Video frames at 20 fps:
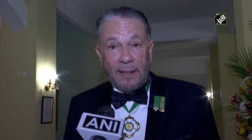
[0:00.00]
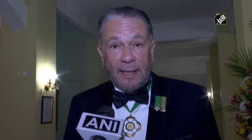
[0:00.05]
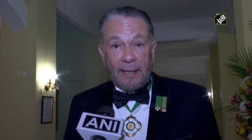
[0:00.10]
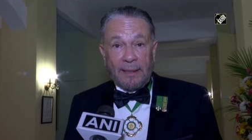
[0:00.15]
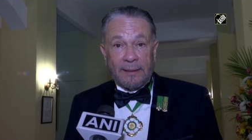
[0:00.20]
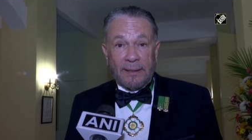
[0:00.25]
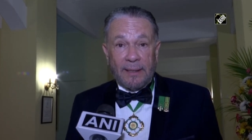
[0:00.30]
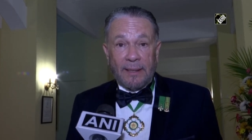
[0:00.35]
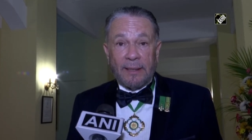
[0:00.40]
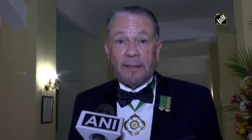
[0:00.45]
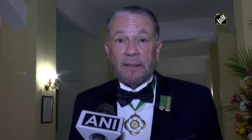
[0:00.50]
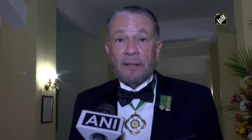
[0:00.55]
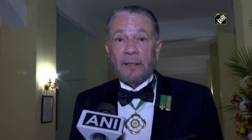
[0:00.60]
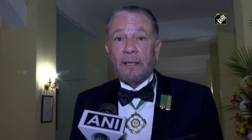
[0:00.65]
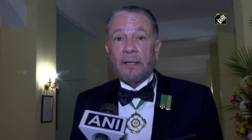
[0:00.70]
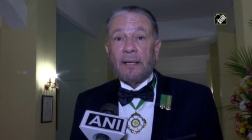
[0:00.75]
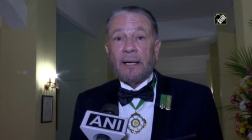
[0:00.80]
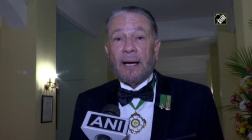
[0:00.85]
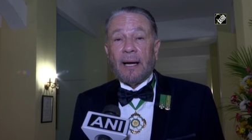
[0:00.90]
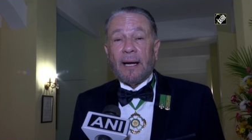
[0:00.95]
and
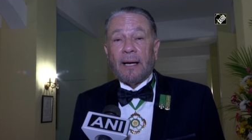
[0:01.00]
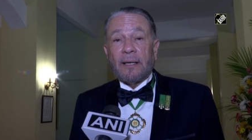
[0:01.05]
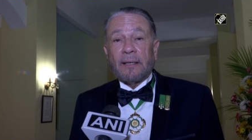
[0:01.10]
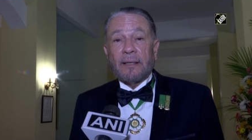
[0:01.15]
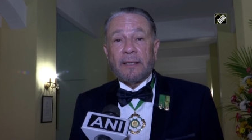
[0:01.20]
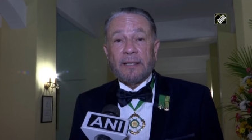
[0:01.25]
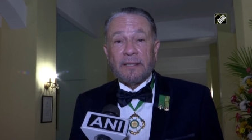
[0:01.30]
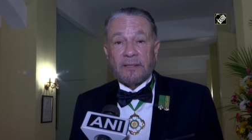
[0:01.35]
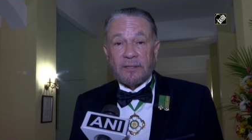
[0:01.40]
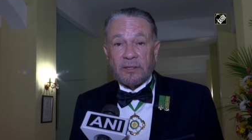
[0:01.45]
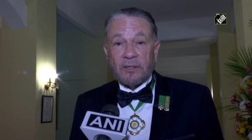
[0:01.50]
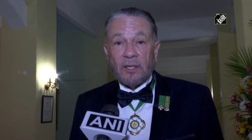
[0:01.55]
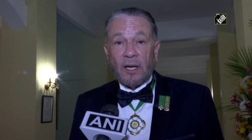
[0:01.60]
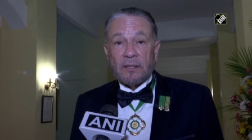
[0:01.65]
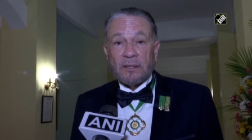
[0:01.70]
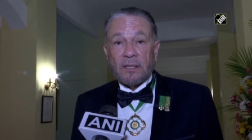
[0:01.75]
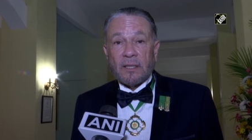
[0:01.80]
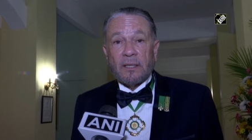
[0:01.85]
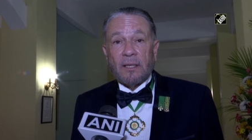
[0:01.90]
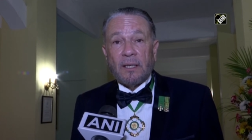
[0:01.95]
India are
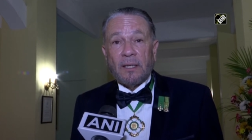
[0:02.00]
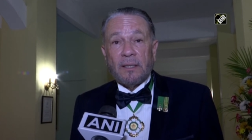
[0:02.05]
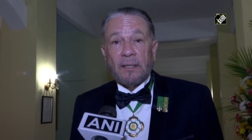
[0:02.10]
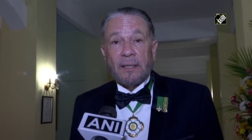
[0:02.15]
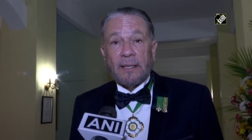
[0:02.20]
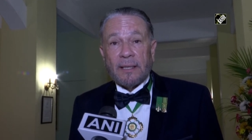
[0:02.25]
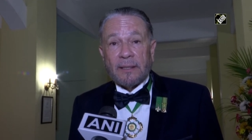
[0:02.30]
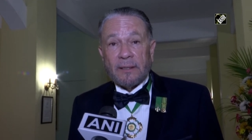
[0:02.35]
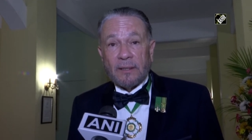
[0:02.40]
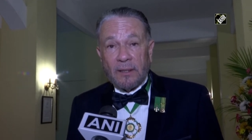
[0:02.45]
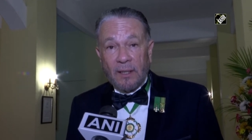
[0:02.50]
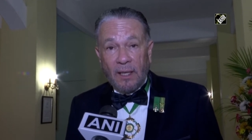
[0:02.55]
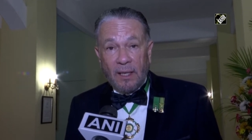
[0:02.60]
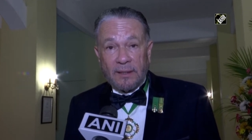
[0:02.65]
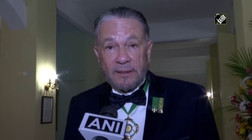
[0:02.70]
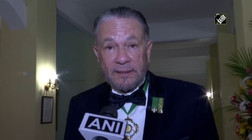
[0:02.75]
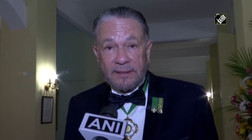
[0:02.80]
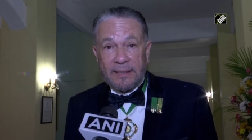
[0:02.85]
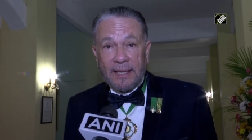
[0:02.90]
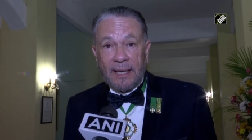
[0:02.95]
historical and
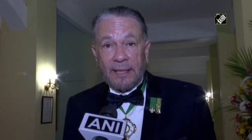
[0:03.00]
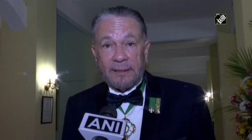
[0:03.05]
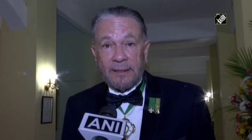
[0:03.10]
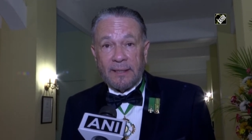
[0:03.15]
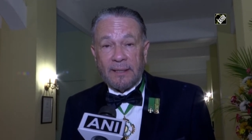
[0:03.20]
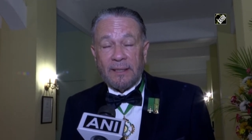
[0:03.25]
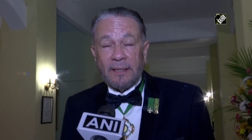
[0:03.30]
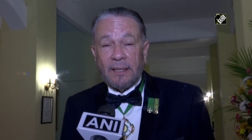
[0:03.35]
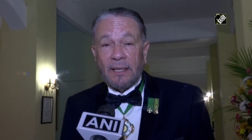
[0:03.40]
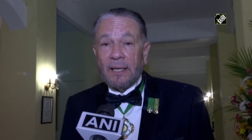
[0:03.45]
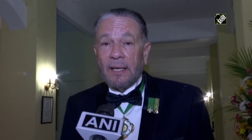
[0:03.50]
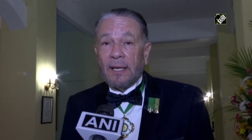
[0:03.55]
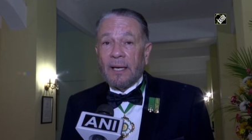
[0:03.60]
long standing,